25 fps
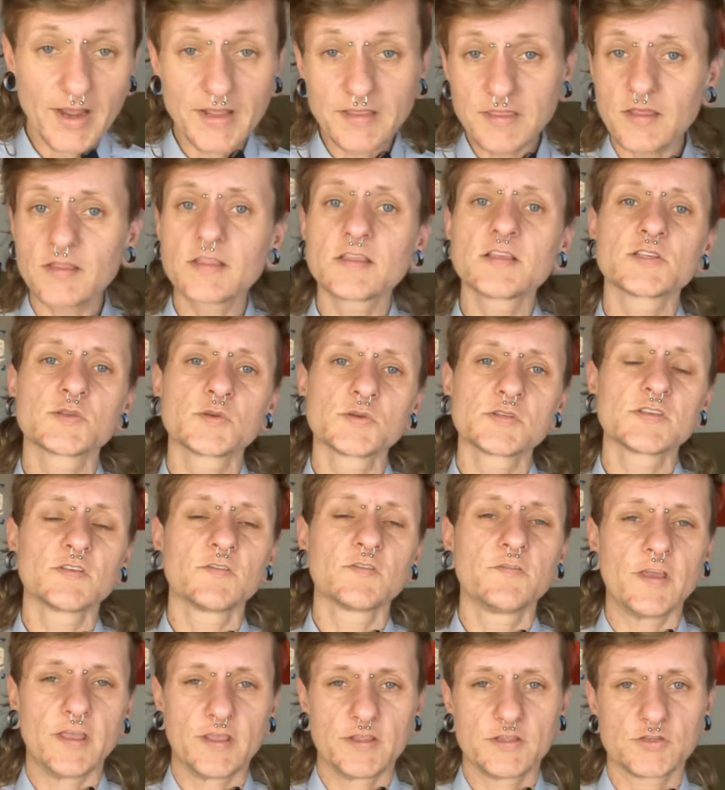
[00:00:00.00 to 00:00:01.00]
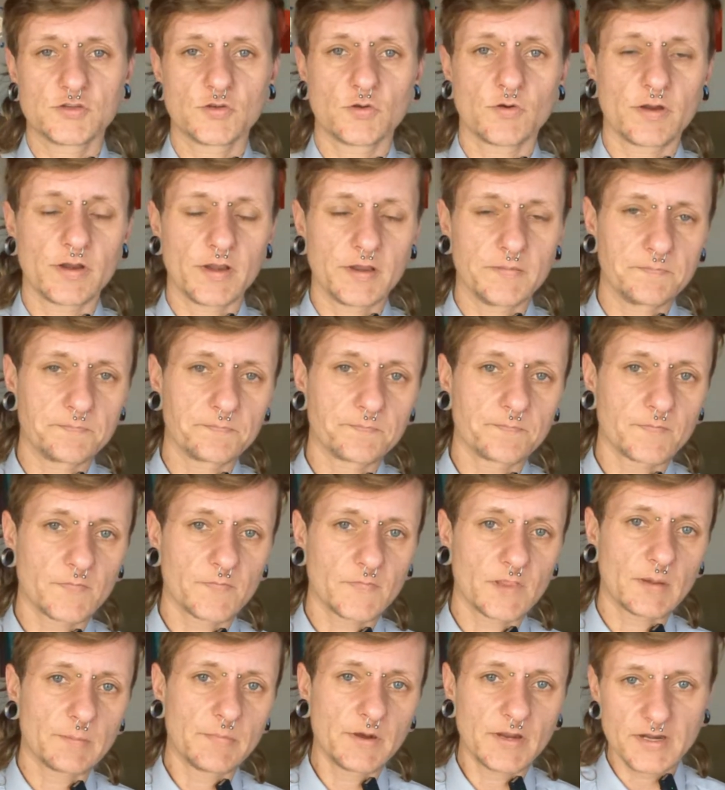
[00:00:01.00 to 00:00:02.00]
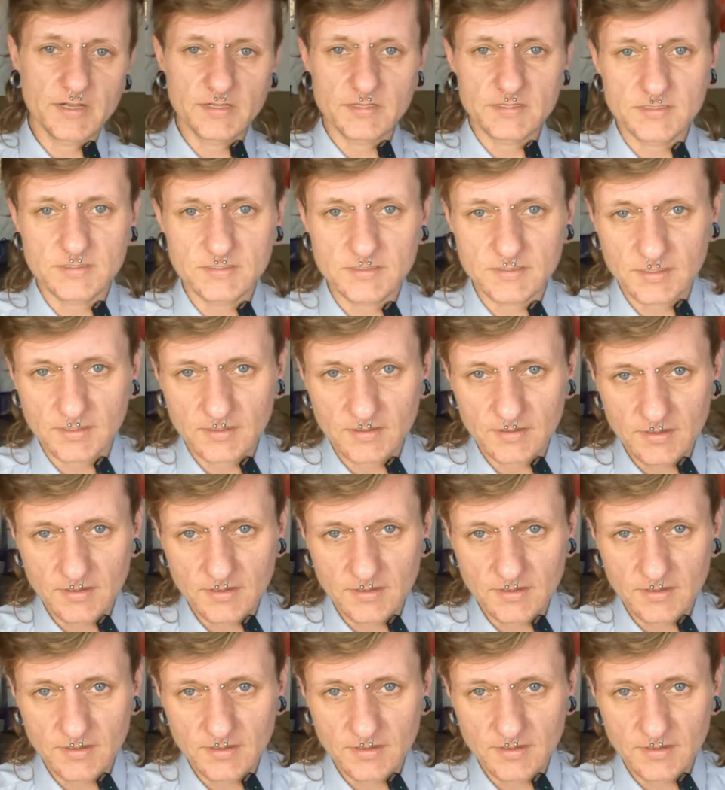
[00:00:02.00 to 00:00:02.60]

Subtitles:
thought this was a fake story, but it's